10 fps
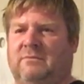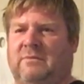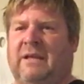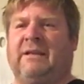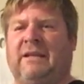
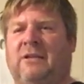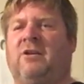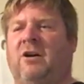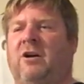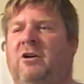And he
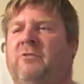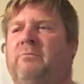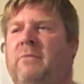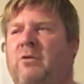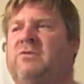called
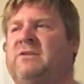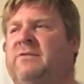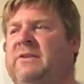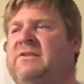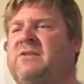most
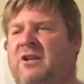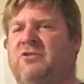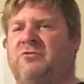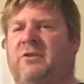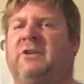of his
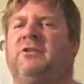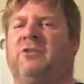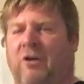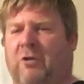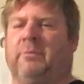country
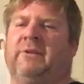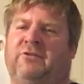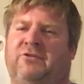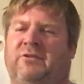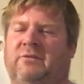garbage.